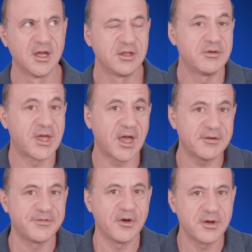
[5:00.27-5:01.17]
you can't
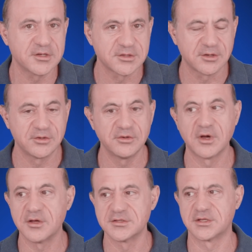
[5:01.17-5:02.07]
focus on two
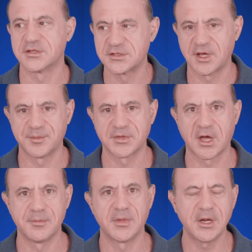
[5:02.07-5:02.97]
goals at the same
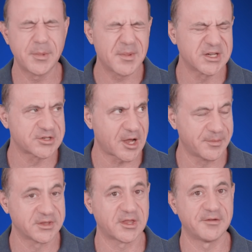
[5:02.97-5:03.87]
time. Many people have tried,
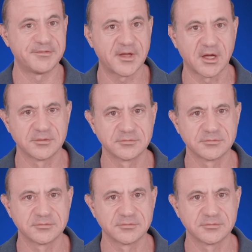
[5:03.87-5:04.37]
but they fail.